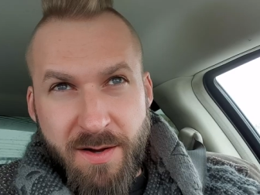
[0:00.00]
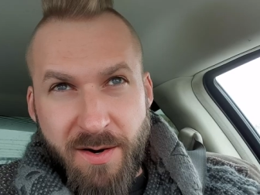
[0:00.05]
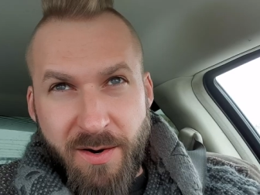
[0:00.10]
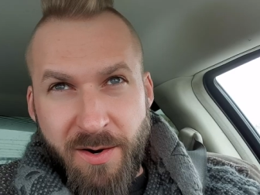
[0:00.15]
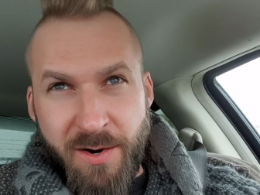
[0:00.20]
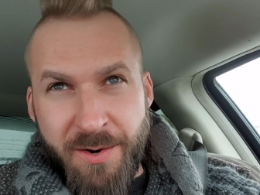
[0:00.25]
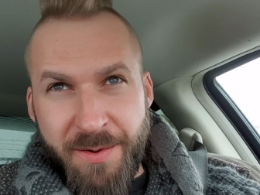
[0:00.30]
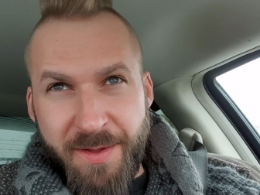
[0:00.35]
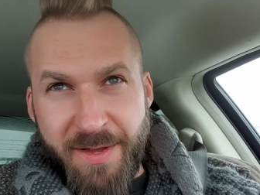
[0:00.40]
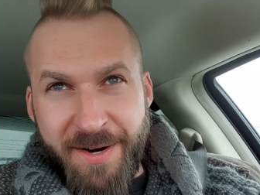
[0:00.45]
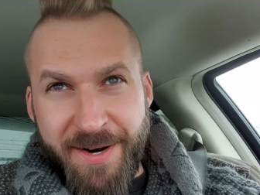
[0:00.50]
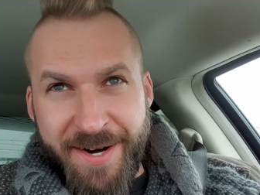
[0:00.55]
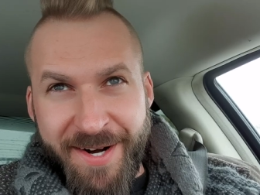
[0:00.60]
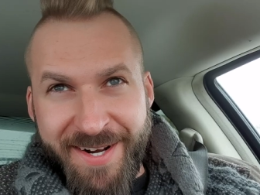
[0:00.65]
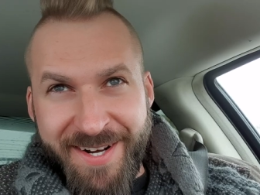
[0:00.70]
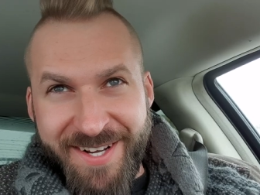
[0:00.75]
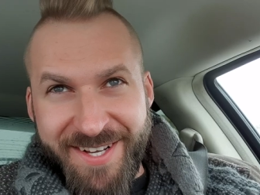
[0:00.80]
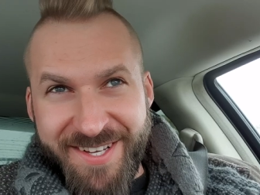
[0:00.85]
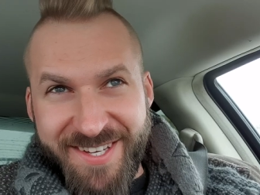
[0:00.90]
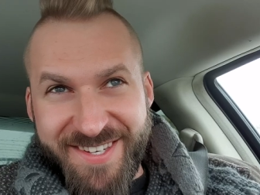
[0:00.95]
Well, there he
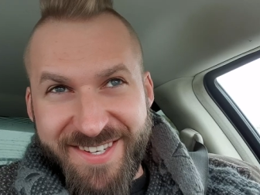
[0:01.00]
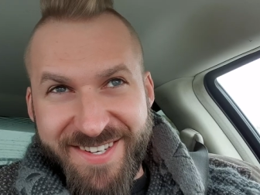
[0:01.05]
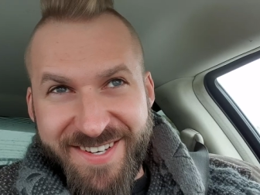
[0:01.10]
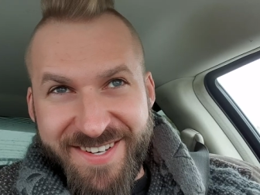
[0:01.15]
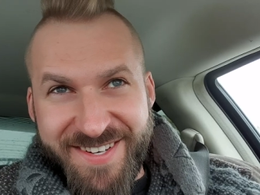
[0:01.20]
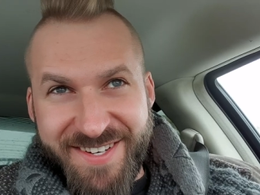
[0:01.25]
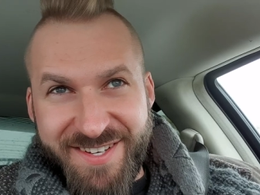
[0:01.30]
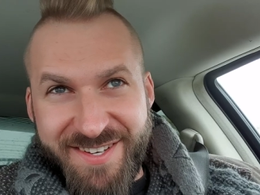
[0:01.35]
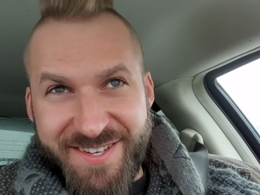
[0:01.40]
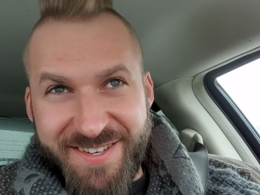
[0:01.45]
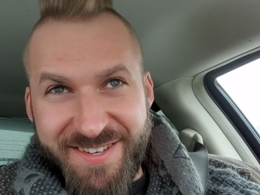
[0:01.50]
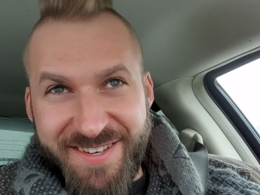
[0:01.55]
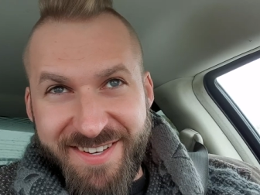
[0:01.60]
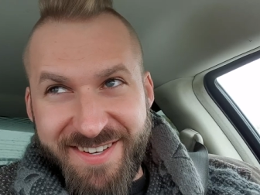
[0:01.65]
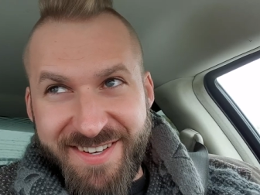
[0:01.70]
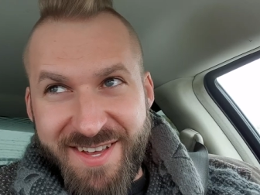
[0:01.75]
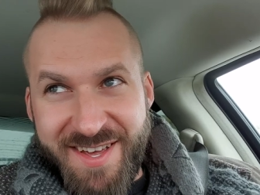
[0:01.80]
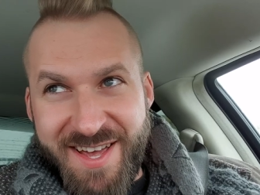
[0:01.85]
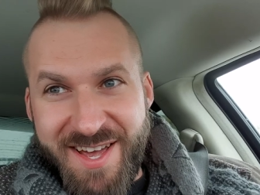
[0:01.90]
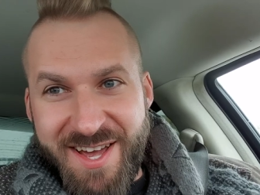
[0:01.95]
is.
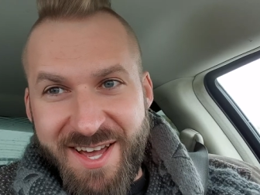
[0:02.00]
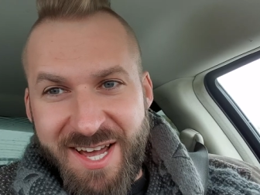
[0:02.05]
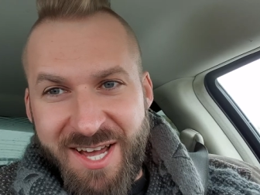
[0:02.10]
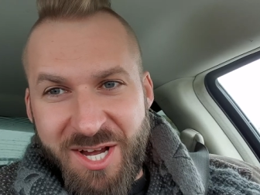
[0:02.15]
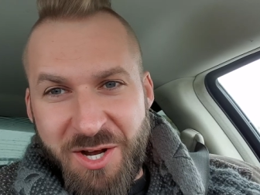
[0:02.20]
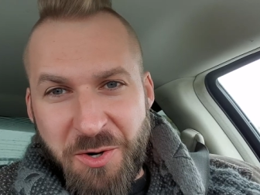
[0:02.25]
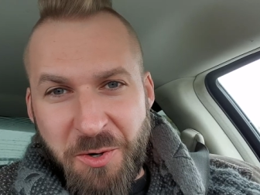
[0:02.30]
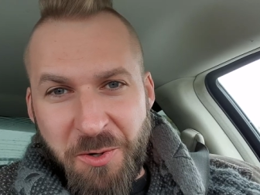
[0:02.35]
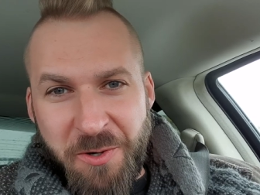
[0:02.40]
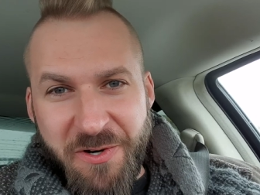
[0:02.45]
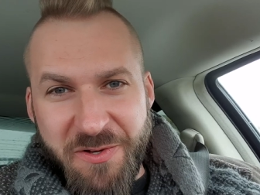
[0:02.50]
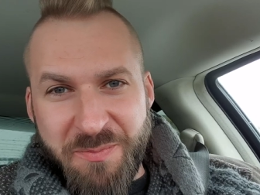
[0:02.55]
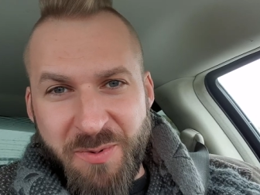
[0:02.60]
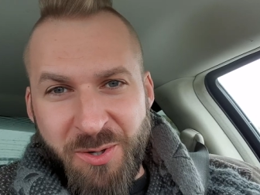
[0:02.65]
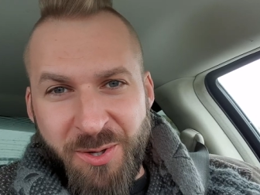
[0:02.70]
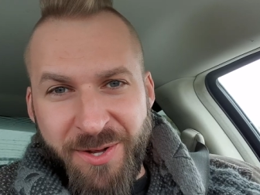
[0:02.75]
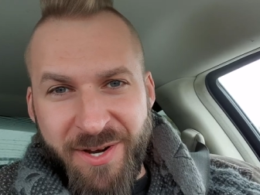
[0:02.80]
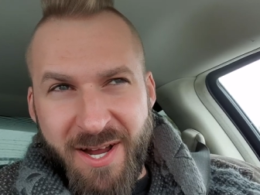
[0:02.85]
Corey's pulling